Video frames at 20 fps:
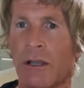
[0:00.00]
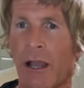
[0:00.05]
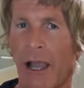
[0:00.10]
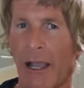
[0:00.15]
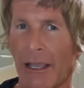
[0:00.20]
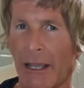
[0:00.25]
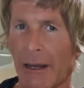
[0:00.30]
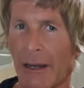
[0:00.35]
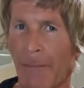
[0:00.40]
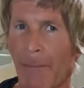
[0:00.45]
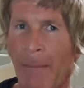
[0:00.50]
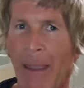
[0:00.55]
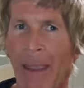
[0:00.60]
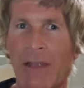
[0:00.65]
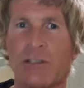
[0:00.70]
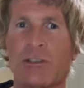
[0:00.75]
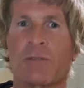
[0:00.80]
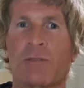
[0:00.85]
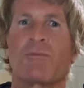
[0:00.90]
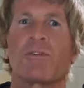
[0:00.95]
I got a
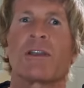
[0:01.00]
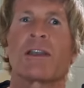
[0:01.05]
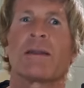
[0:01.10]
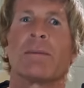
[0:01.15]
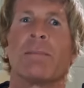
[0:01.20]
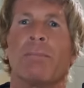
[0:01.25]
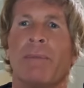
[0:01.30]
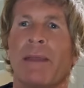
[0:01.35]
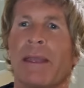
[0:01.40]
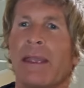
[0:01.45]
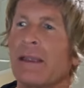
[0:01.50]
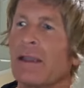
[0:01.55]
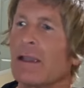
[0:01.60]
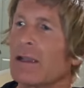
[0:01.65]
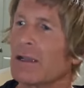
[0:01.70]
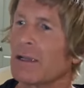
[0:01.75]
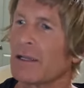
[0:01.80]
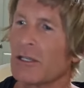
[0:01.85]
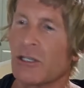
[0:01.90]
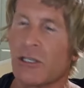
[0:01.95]
major, freaking big,
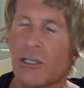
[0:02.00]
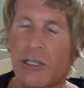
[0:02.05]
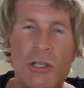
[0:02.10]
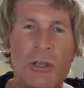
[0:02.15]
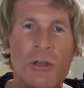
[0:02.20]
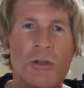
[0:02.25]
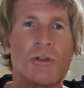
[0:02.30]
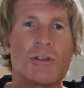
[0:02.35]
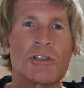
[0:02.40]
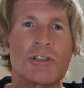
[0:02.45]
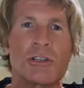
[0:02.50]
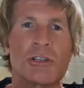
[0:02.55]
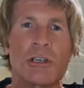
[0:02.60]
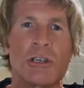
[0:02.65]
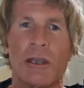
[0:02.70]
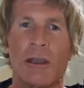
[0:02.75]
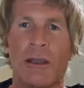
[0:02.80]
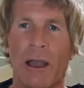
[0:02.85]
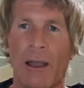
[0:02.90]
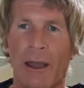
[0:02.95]
huge
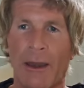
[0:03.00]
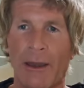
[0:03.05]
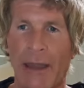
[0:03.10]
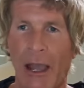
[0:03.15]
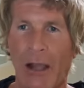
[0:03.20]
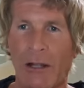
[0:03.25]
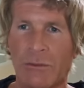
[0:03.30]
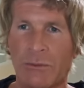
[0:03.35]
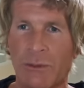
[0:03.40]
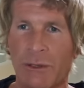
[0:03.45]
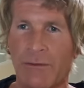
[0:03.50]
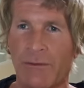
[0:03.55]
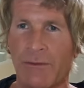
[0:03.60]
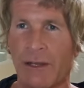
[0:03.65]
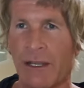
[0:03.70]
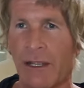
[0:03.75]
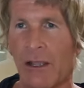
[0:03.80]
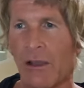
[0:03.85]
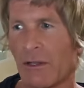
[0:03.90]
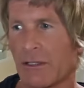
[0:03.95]
announcement
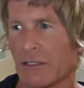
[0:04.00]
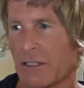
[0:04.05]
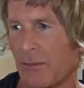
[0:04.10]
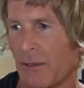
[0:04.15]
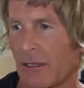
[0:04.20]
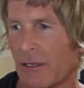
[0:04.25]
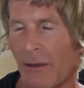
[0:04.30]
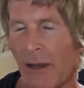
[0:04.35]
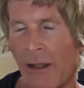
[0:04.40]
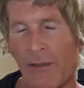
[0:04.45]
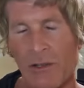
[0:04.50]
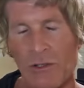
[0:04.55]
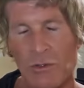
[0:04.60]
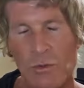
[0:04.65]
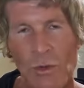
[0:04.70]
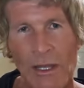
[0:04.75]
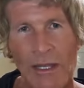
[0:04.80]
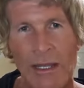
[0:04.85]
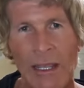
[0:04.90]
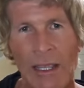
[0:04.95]
video that's going to be coming out this
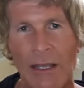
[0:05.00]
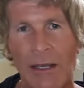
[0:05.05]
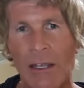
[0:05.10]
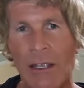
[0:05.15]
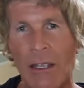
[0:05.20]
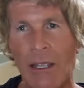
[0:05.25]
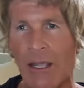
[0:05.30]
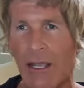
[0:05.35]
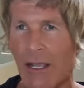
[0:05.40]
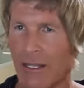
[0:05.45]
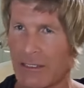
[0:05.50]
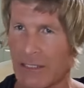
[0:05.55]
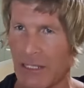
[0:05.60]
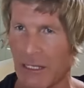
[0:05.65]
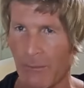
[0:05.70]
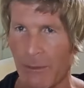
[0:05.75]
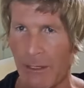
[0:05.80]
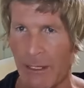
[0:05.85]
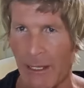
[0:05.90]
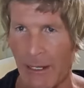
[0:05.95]
weekend. It's
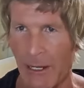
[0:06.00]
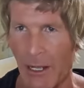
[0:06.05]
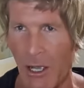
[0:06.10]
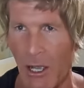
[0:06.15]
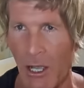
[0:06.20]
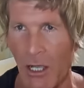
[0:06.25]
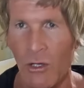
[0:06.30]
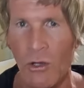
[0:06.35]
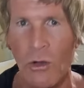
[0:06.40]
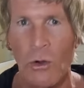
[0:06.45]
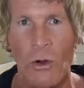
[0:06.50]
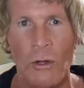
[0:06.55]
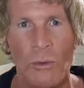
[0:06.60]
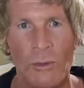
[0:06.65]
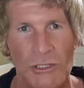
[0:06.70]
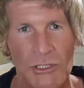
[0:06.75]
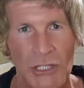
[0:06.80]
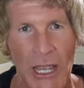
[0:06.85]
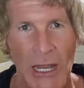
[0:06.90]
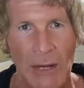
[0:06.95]
going to be an encore
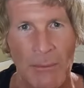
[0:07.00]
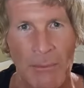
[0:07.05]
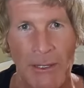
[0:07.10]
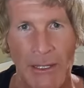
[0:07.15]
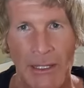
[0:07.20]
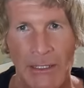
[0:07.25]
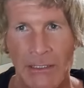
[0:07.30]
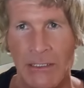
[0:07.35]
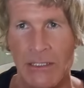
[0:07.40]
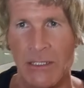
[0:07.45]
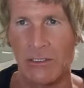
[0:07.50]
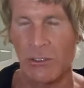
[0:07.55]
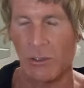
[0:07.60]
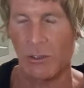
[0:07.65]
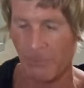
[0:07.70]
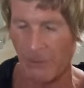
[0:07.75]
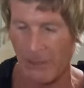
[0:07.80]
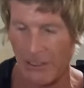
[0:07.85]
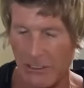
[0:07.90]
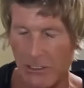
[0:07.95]
with Jack Pitts. So
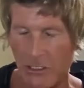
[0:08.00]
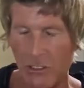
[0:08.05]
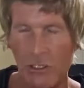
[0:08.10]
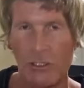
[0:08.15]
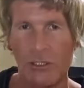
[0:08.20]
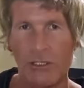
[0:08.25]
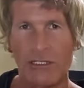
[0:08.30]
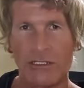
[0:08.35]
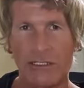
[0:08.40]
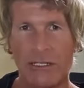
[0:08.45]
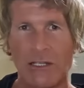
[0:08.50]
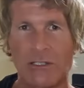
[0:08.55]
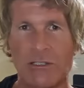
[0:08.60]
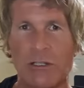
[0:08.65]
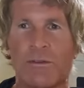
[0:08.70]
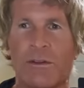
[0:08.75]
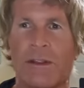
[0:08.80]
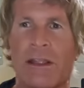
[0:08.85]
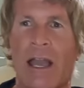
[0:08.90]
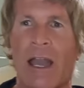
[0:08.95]
be sure to stay
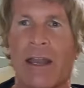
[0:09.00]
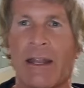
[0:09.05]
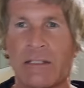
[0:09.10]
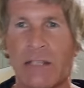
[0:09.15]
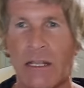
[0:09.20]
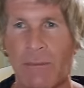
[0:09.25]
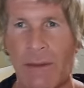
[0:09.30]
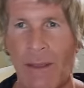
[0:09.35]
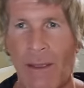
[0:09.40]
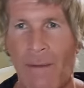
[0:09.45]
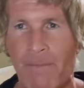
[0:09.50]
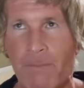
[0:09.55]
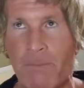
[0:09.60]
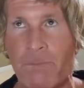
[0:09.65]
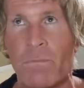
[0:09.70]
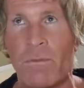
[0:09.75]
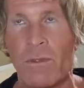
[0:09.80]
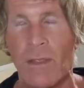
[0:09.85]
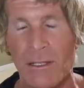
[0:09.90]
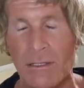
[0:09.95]
tuned for that. It's going to be a
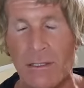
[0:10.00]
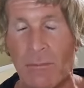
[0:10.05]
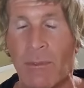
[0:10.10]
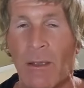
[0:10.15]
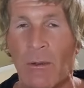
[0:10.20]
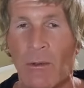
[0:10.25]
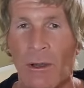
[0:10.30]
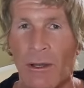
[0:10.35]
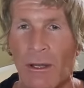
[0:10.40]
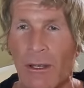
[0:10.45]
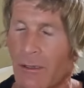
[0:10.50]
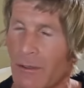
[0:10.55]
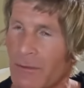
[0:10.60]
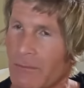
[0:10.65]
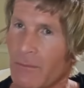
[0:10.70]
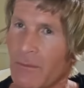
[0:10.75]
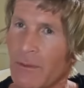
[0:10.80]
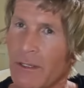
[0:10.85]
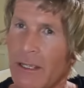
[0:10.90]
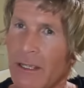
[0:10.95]
it's a big one.
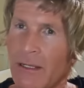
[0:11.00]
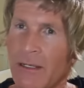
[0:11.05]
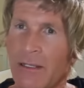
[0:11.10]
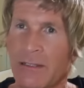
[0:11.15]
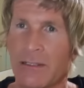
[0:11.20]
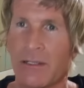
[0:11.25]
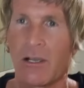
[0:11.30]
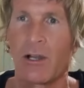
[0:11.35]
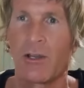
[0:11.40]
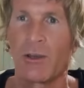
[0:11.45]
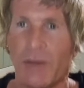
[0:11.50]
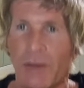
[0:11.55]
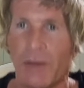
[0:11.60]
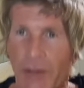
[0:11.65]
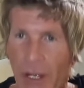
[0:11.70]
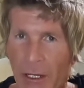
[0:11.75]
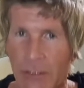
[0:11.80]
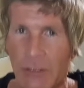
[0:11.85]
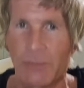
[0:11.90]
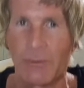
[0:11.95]
Hint is called
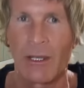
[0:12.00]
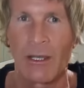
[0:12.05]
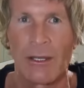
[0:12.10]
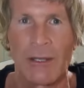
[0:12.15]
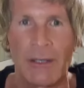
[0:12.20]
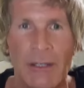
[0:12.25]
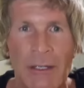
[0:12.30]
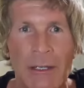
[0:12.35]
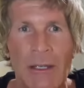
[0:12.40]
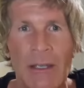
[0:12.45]
Dr. Mud.